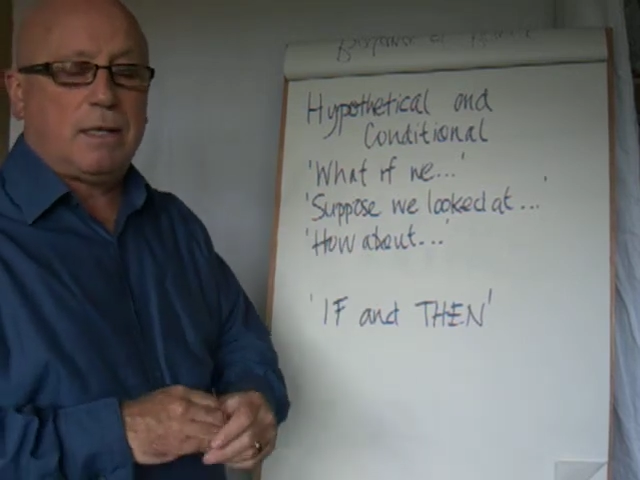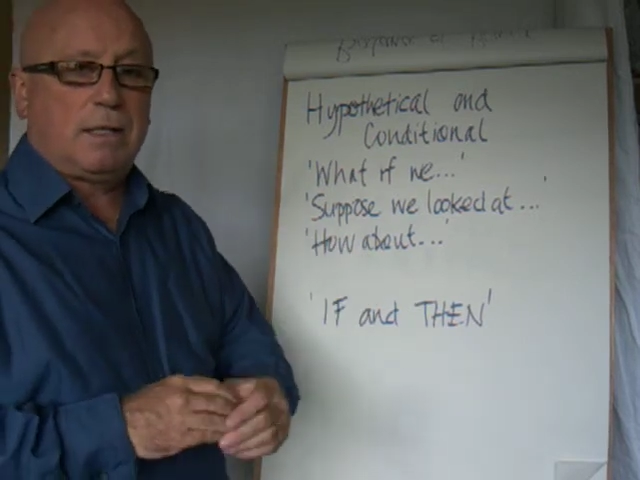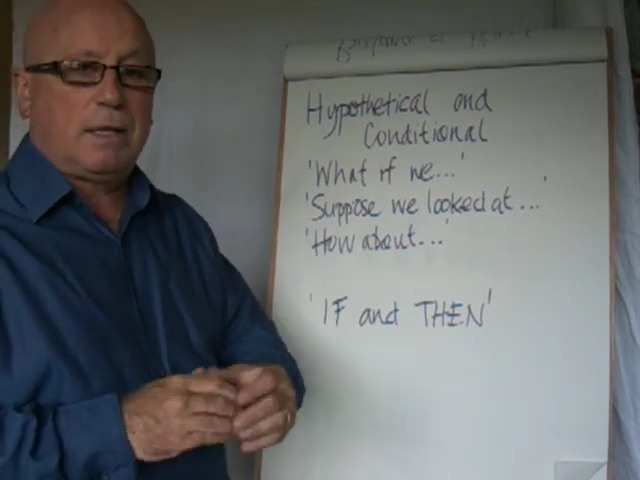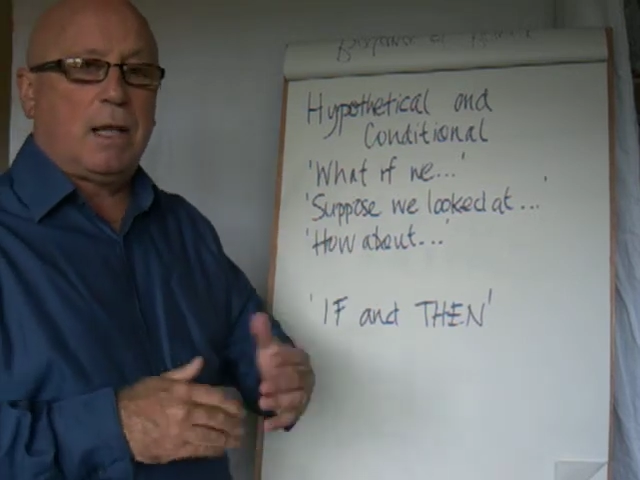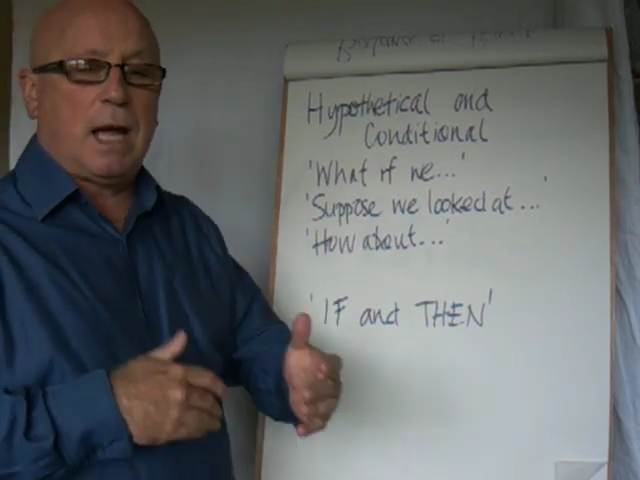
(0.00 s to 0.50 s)

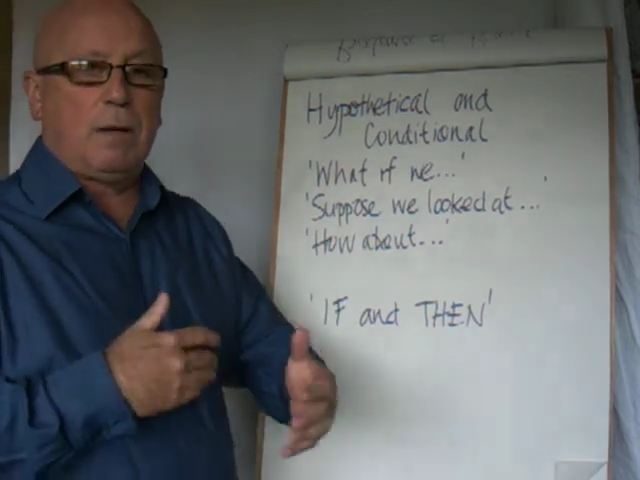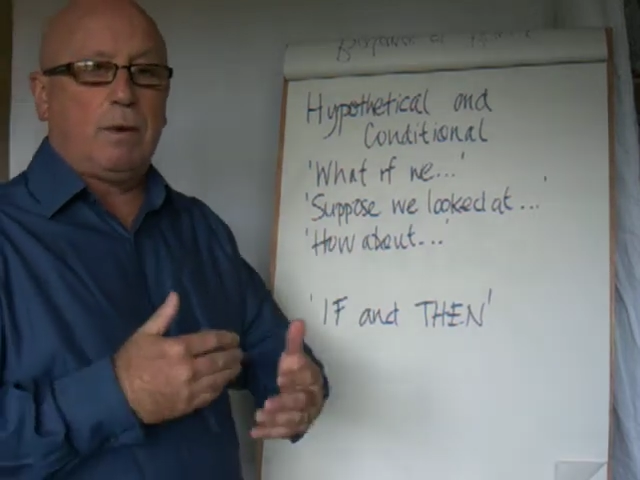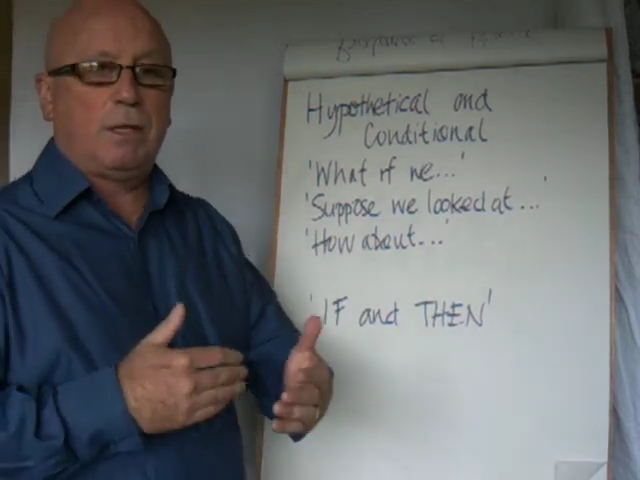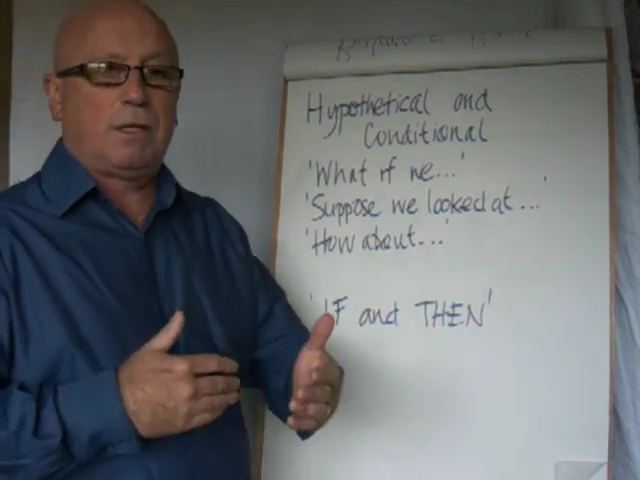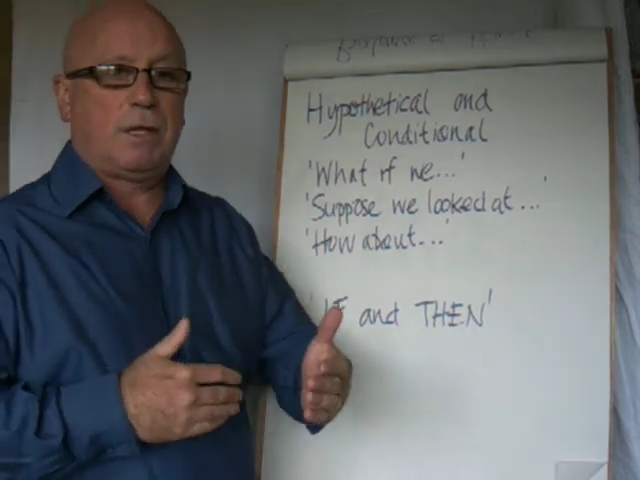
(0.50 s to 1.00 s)
is the
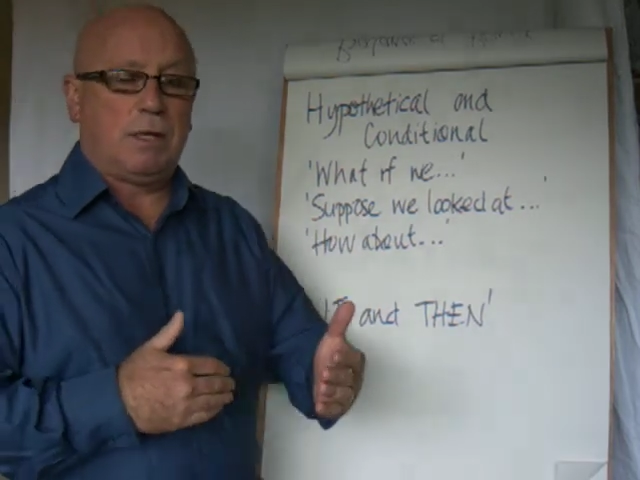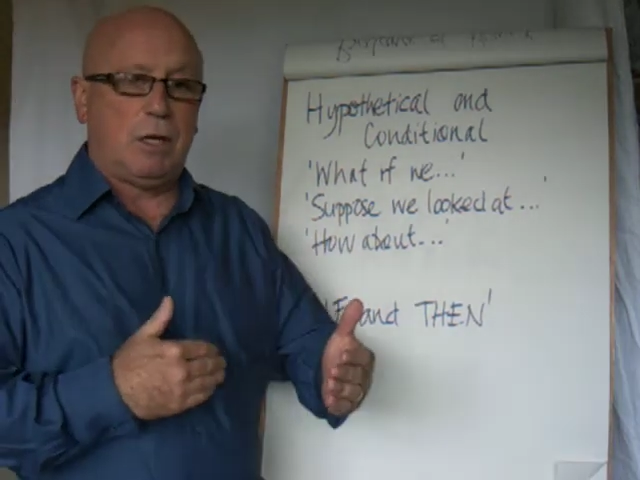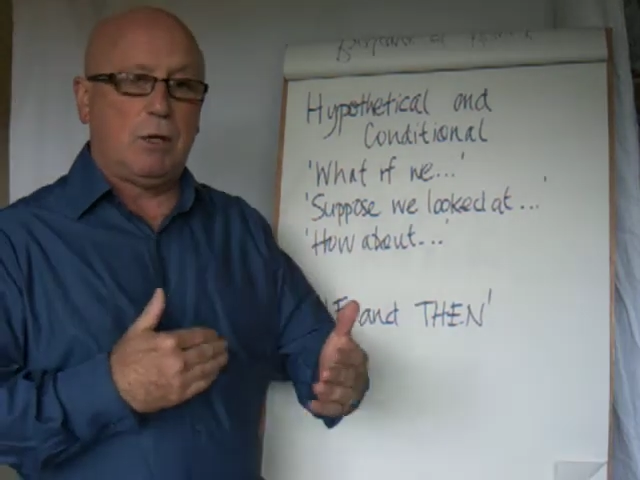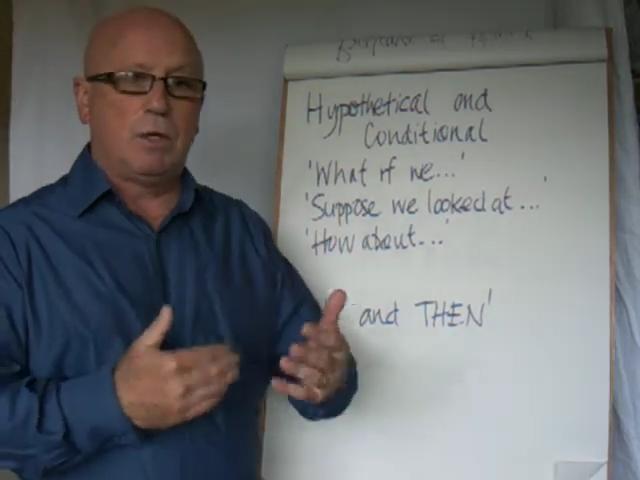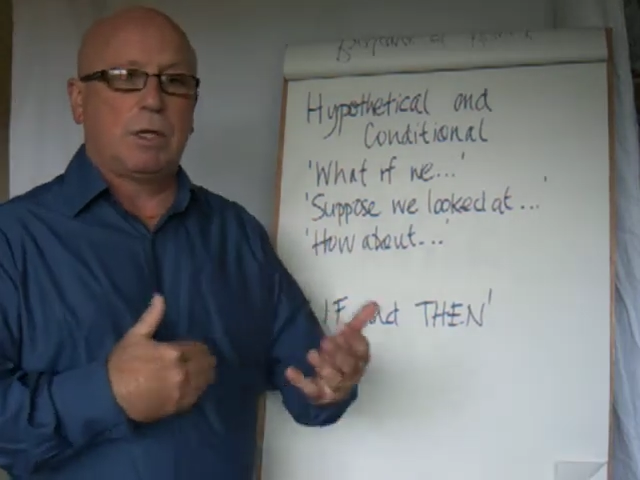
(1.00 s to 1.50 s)
language that you
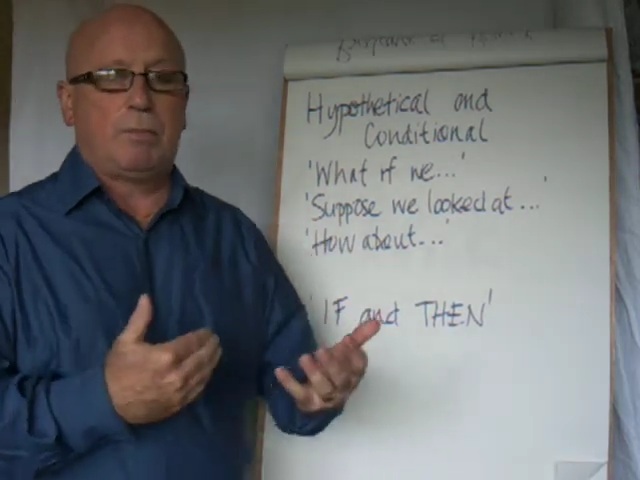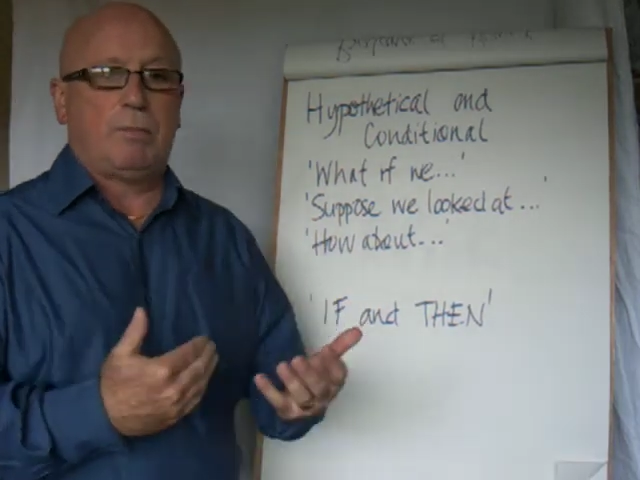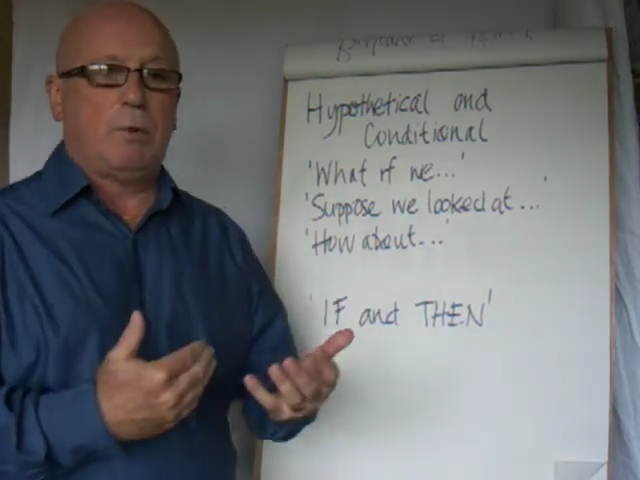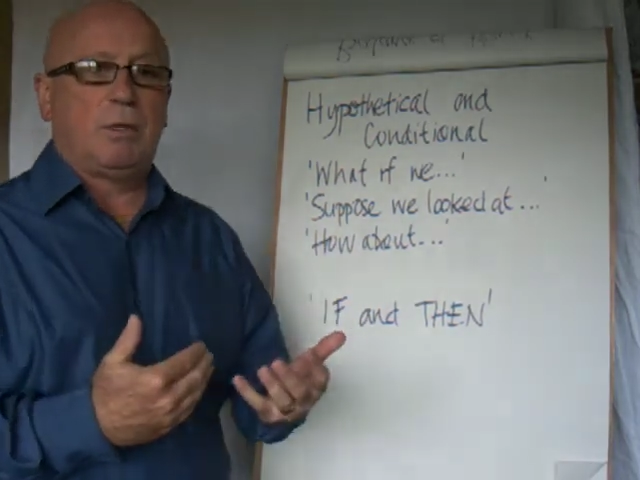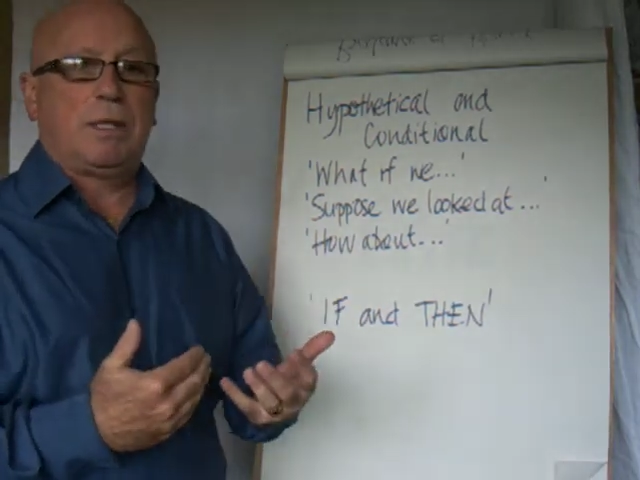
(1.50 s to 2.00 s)
use at the
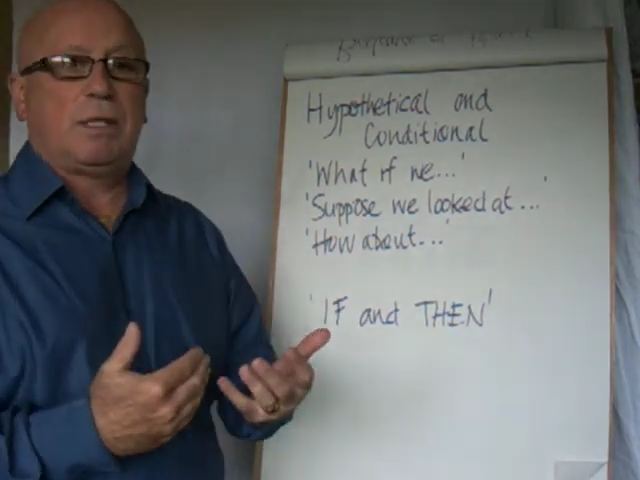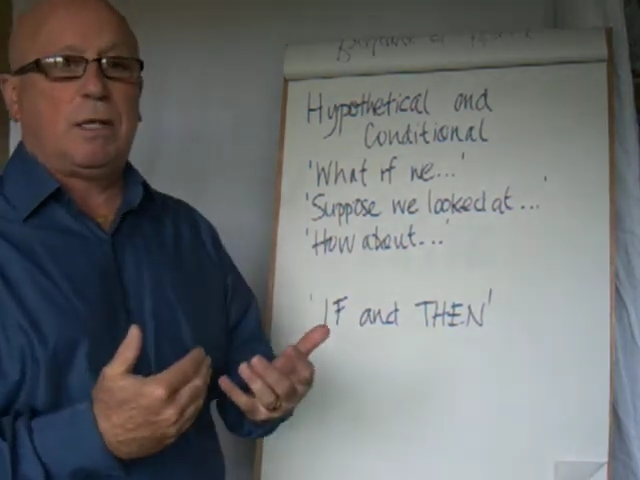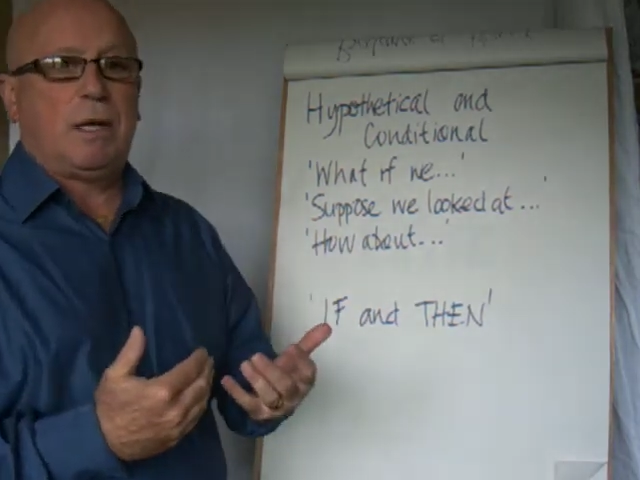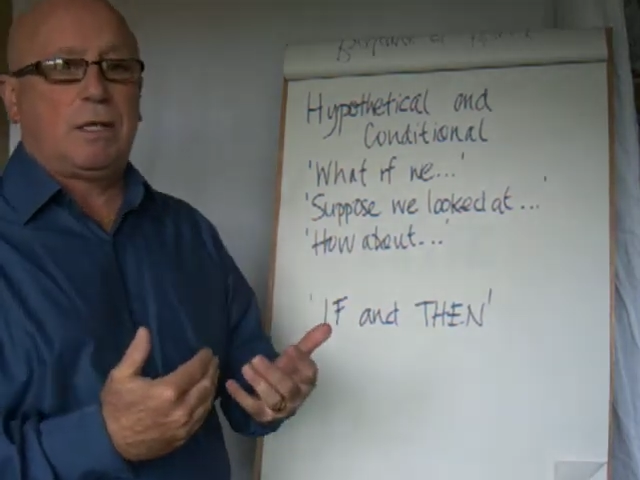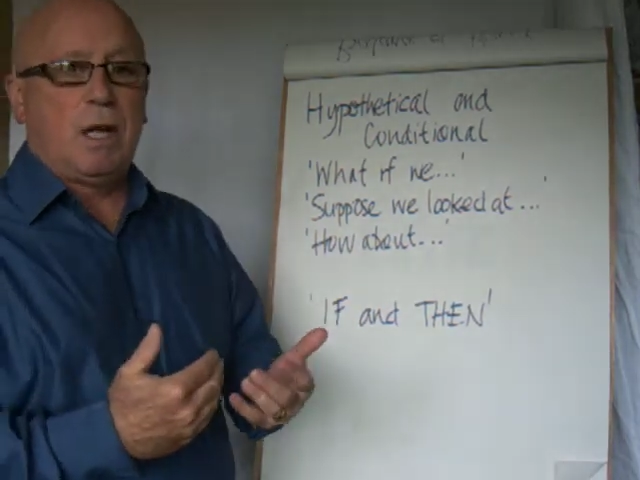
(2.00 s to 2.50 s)
proposing
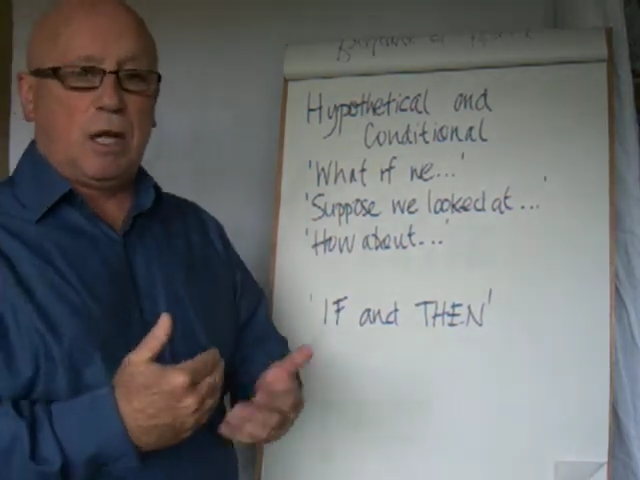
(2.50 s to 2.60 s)
stage.